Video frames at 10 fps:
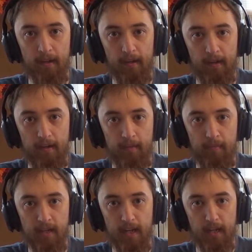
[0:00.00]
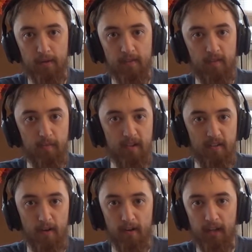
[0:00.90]
But yeah, no, this is me
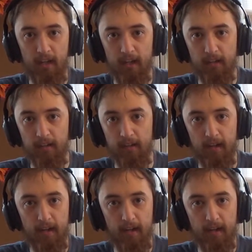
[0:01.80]
talking.